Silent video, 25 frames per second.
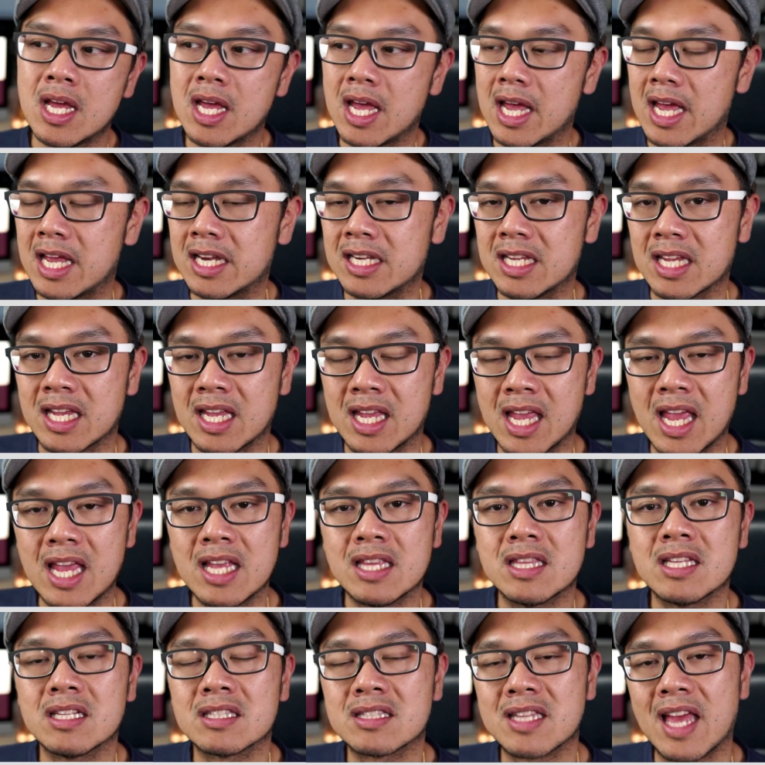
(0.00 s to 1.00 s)

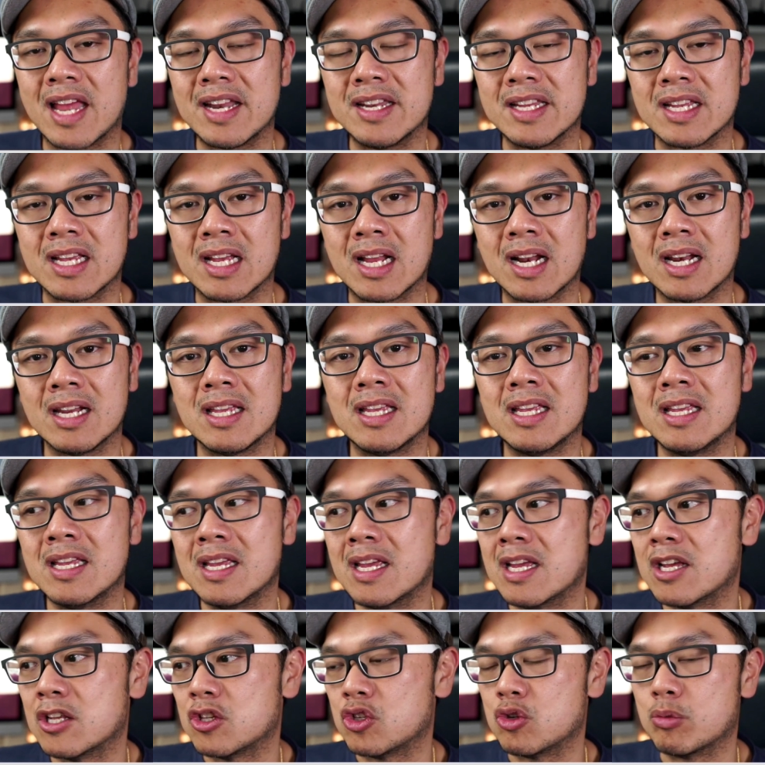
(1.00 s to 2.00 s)
Indicator technically
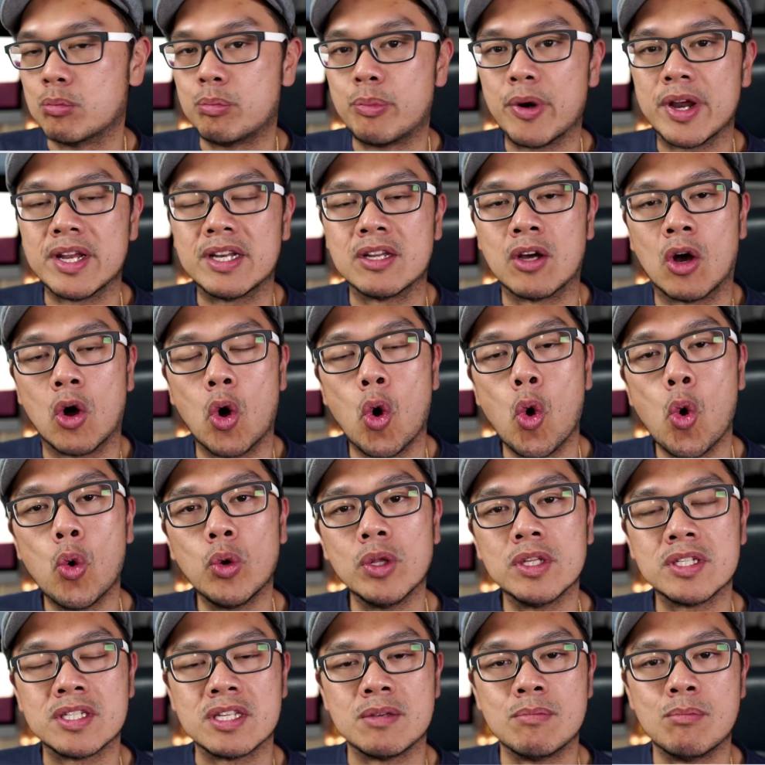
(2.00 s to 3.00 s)
to break down all
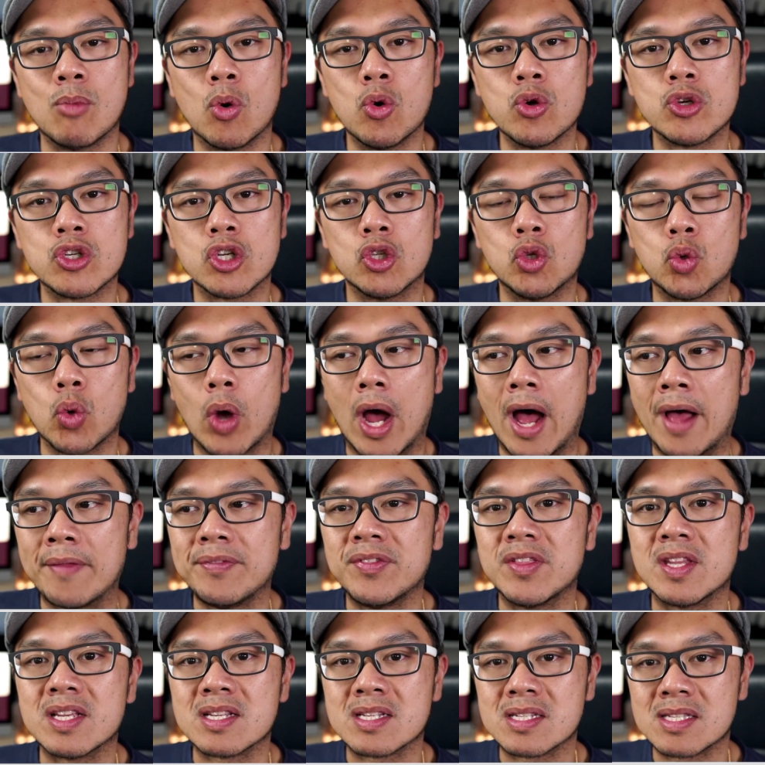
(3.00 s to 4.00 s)
this emotion, to
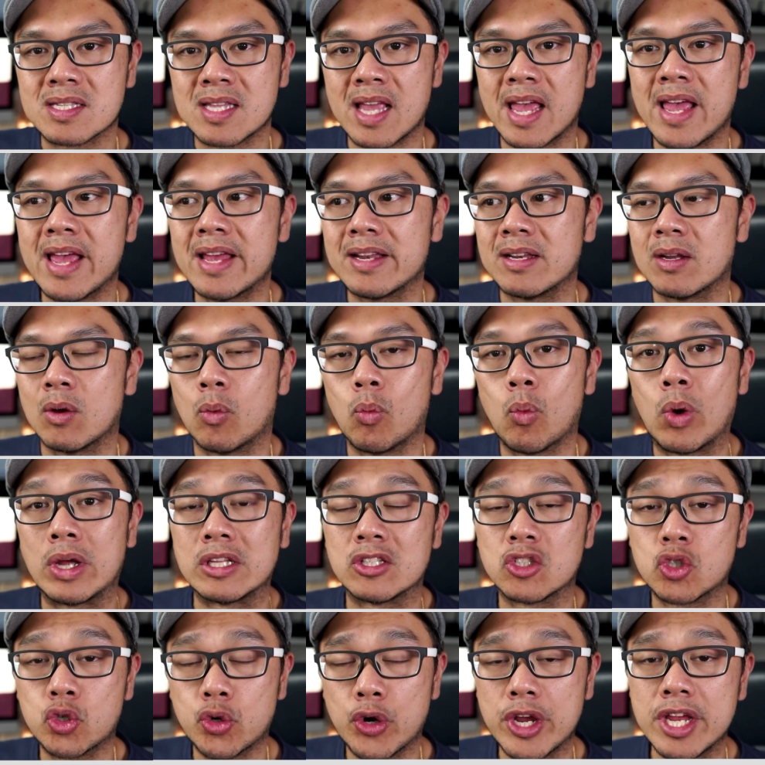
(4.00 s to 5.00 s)
understand what
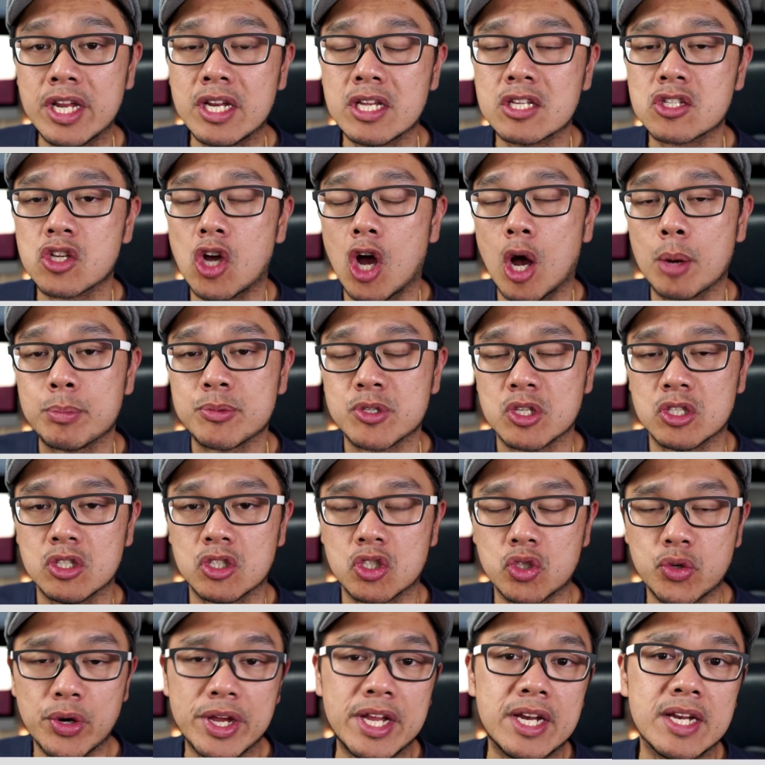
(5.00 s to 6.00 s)
traders, option
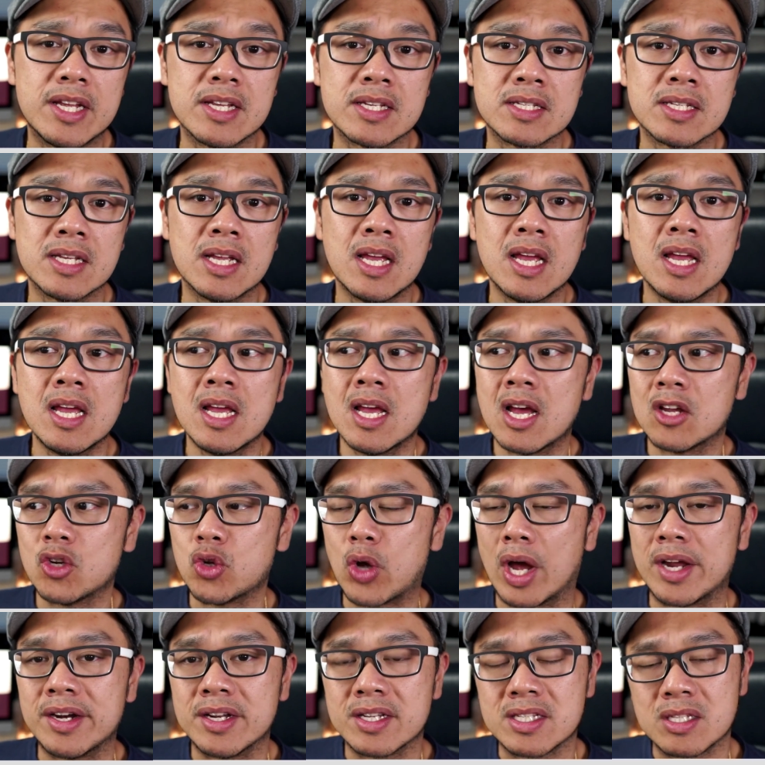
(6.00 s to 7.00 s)
traders,
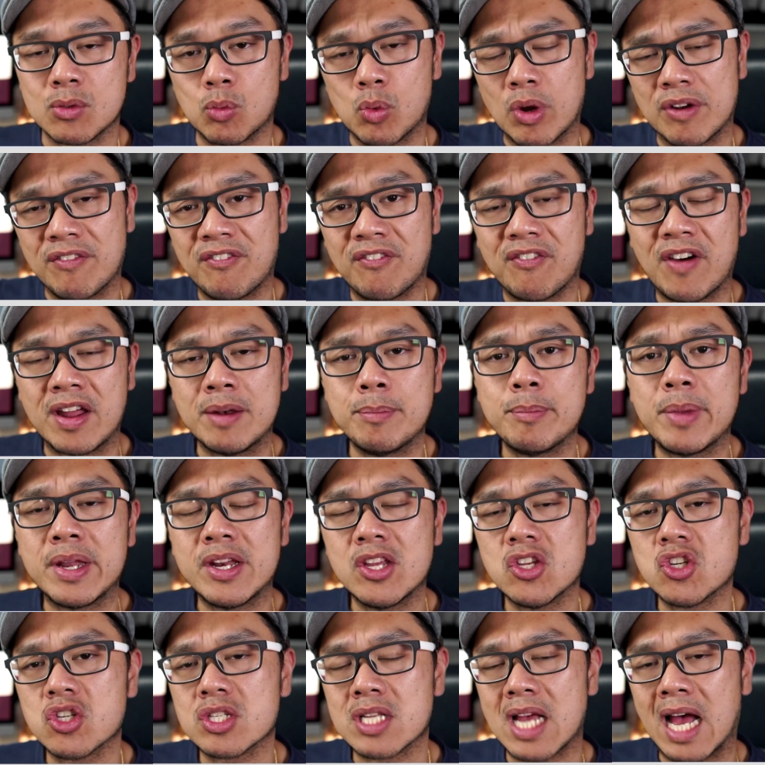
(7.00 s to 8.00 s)
to understand what fund
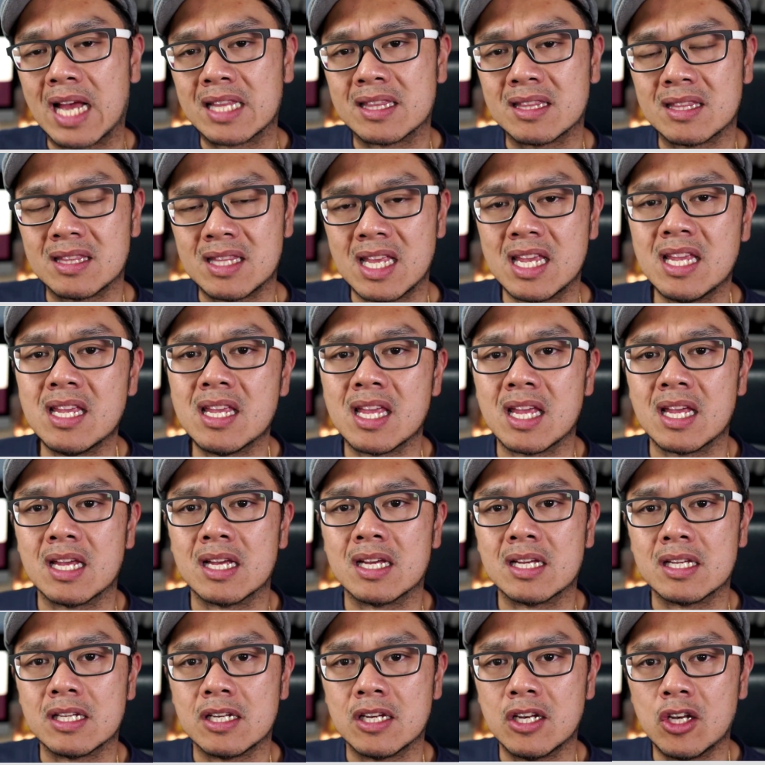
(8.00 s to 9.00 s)
managers are thinking,
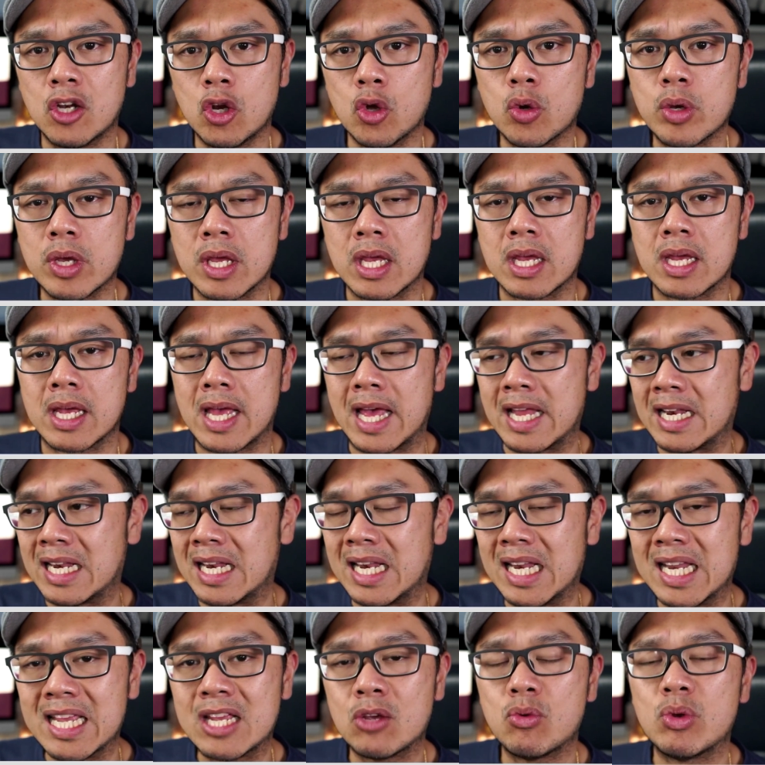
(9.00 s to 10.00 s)
looking
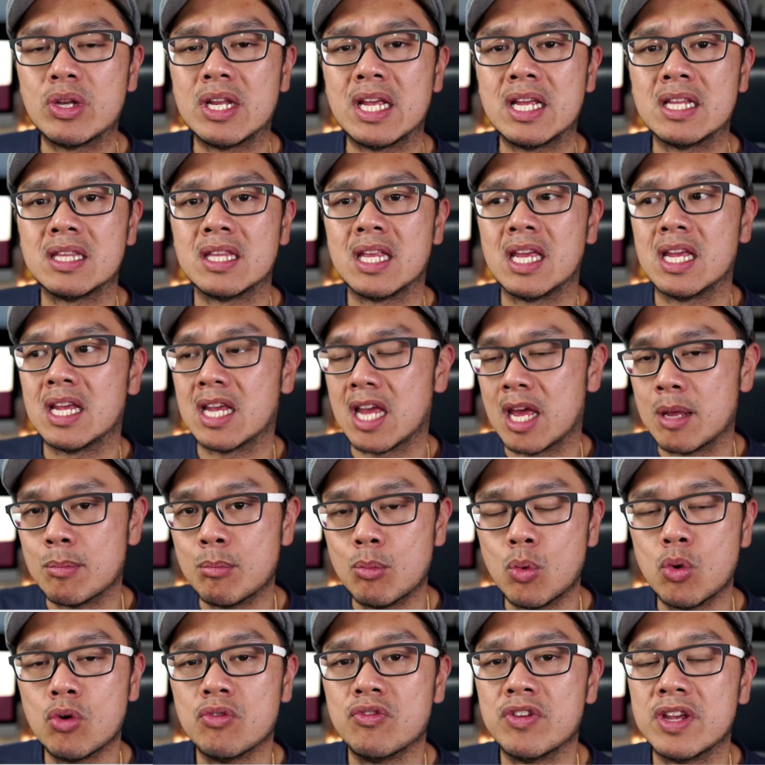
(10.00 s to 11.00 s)
and liquidating and
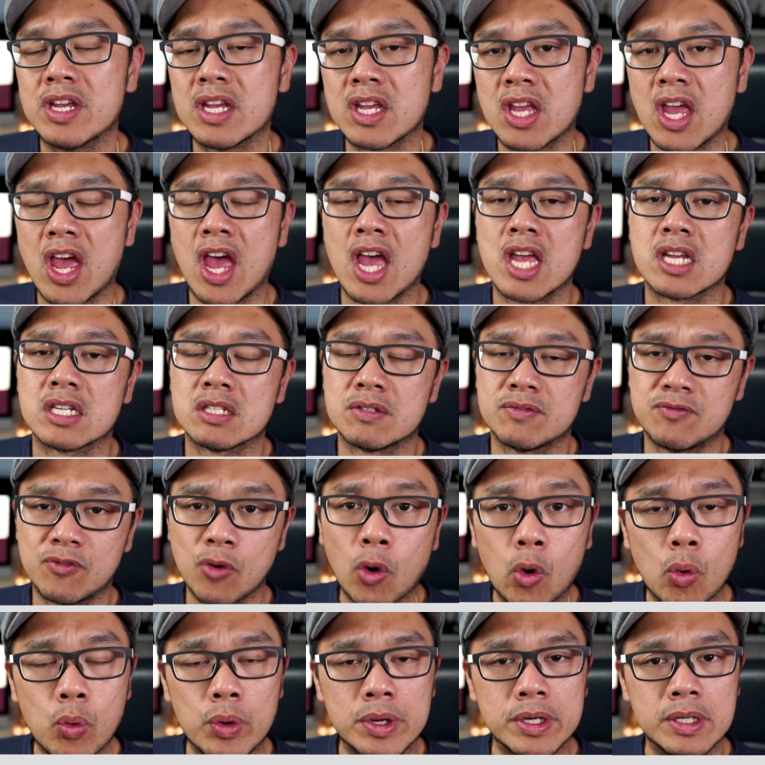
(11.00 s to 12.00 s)
moving cash
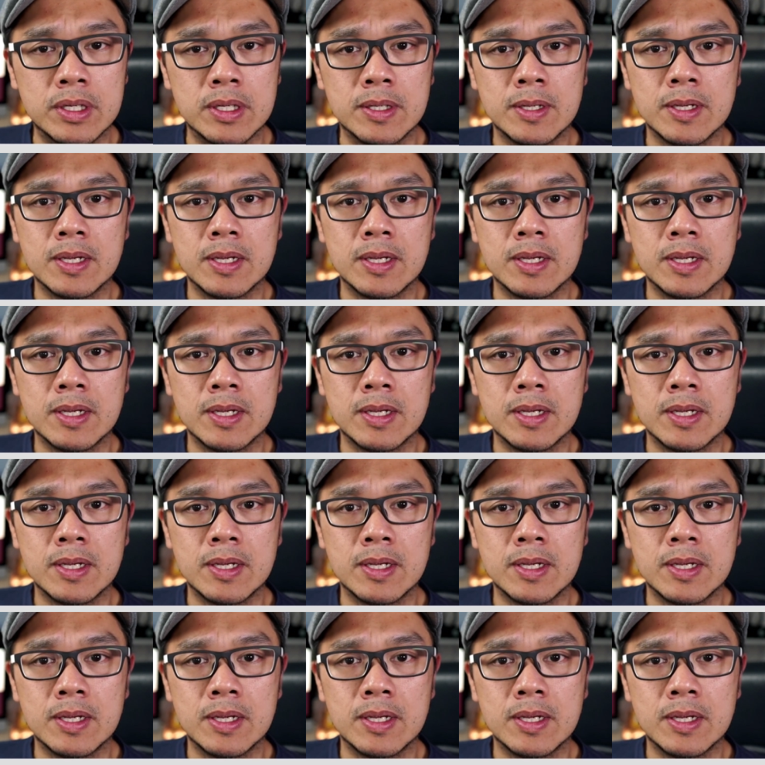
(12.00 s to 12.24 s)
forward.